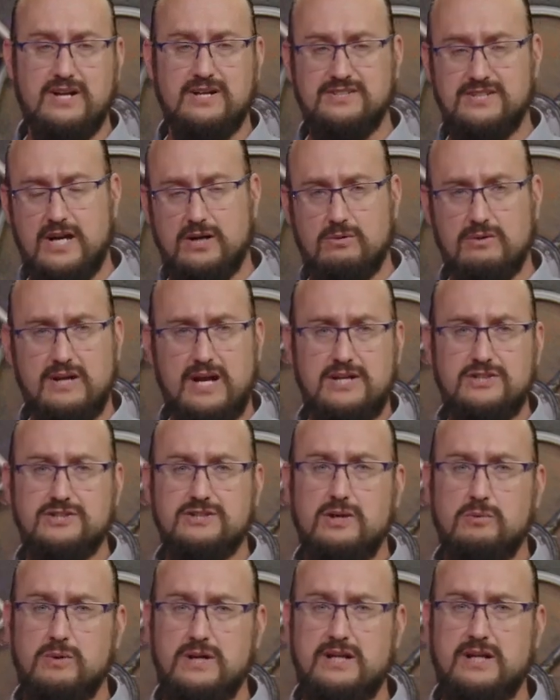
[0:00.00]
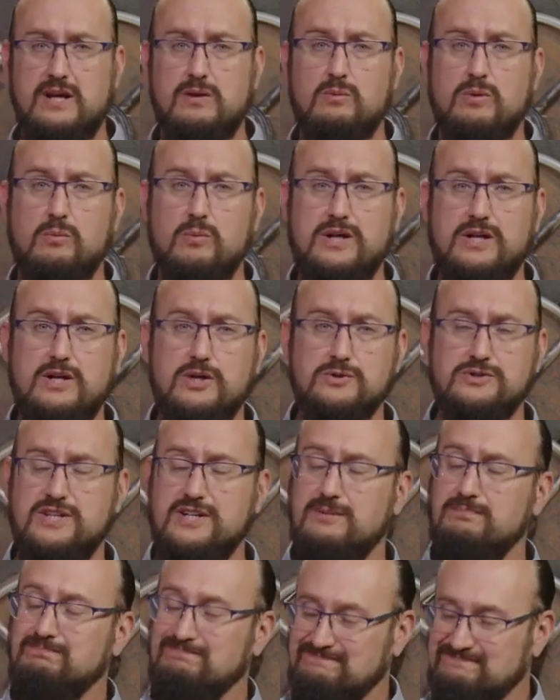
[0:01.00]
degradation that we get when we use
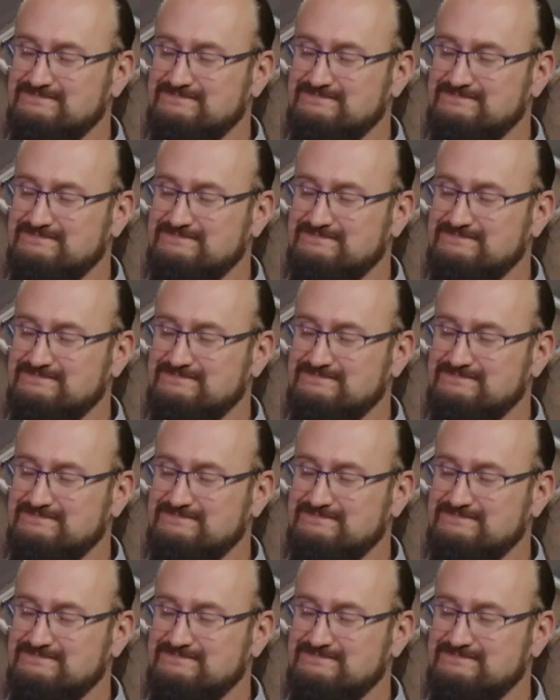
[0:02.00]
them.